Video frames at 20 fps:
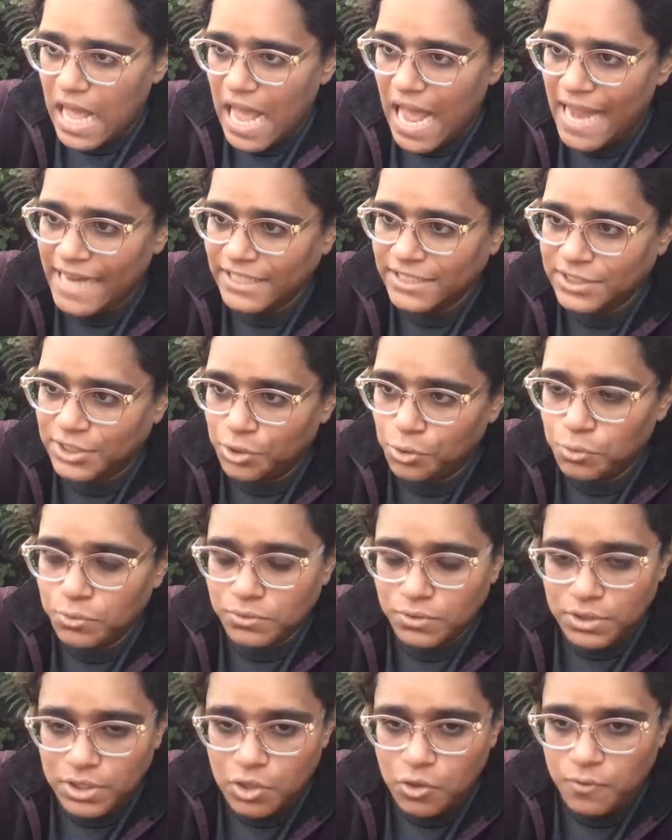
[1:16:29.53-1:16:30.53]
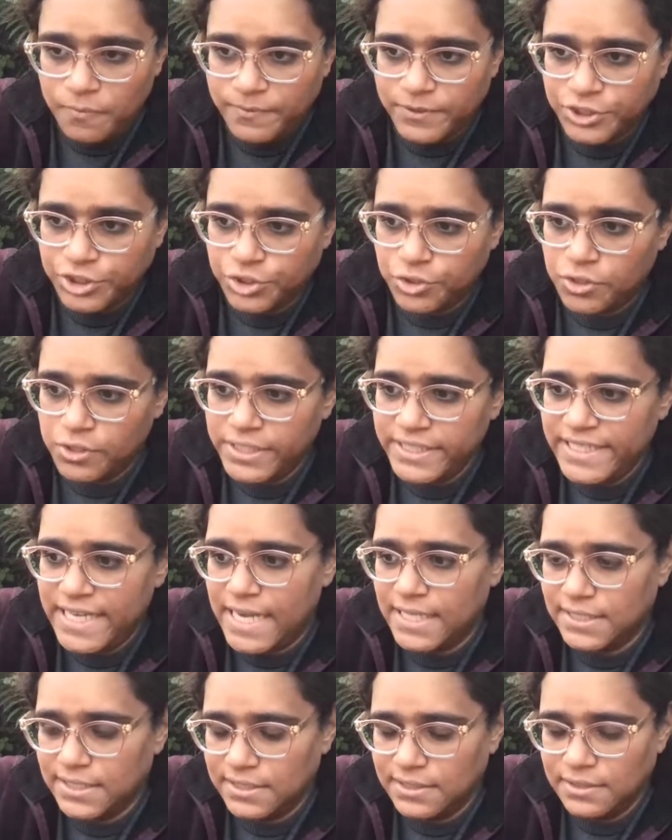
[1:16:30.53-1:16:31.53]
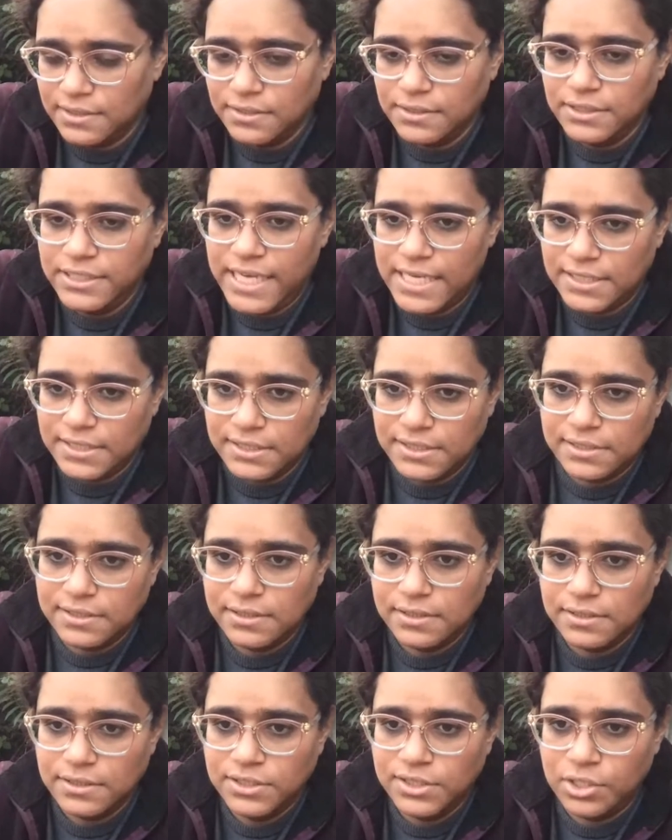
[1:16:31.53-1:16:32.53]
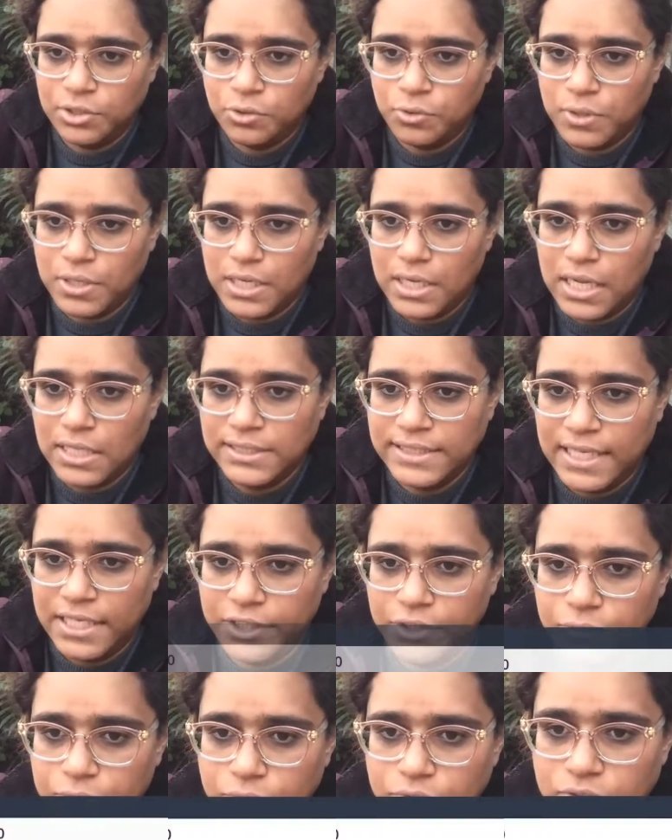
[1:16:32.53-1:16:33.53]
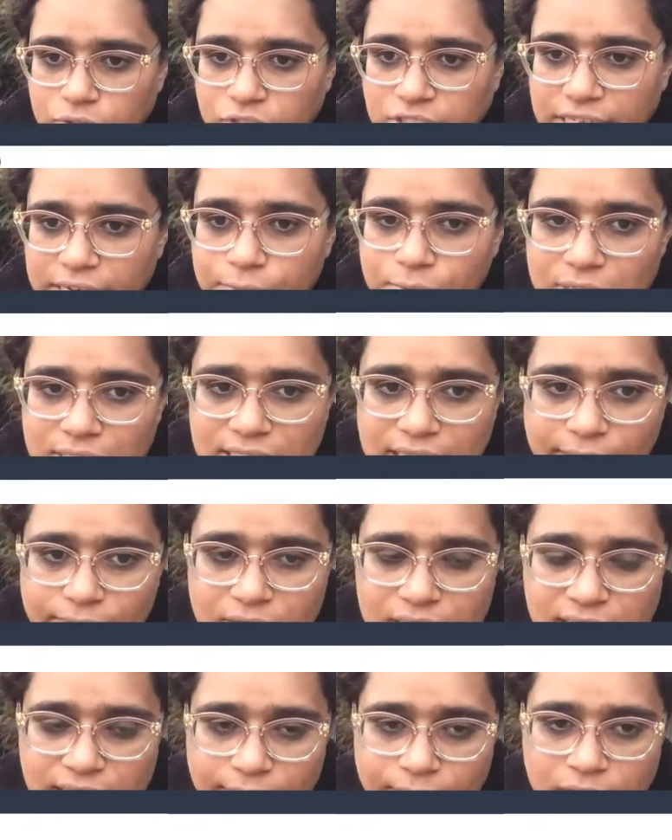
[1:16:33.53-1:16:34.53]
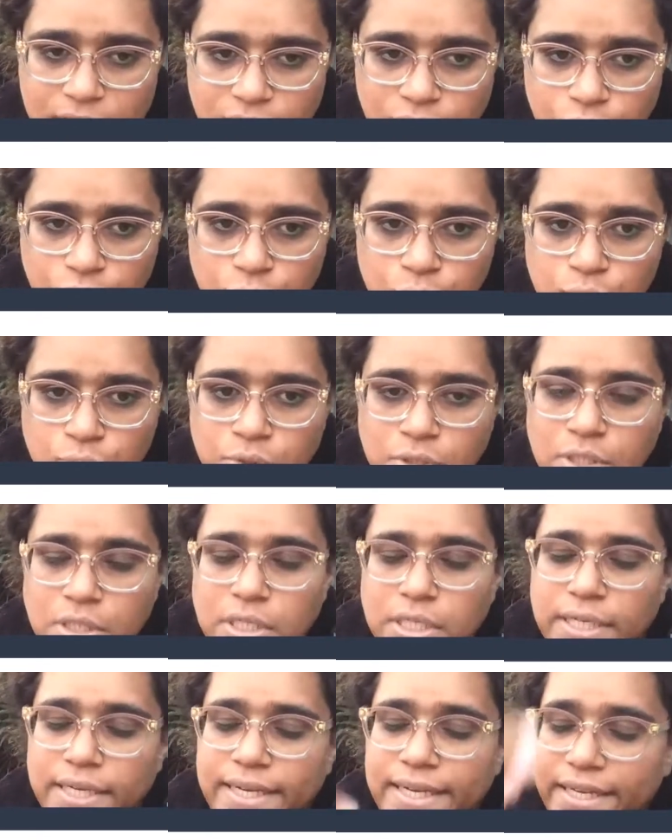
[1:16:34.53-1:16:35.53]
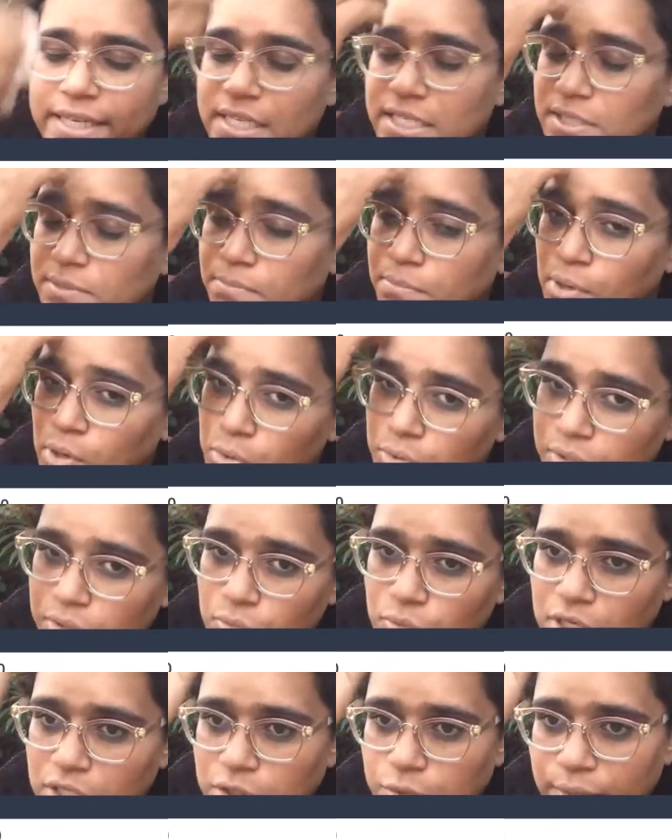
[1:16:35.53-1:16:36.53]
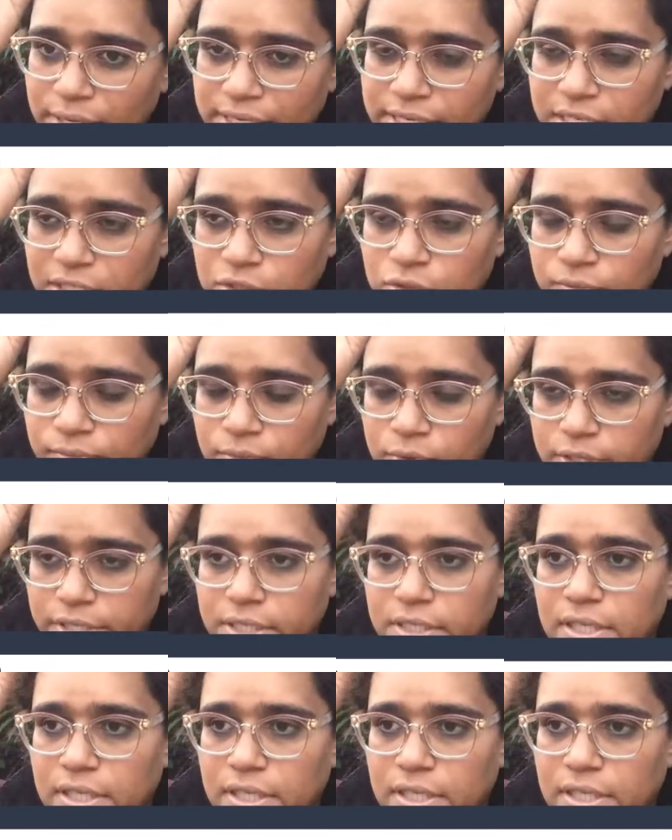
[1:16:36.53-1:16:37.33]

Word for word: I don't know for sure. Yes, yes. So I'll tell you, J1772 is both 120 and 240,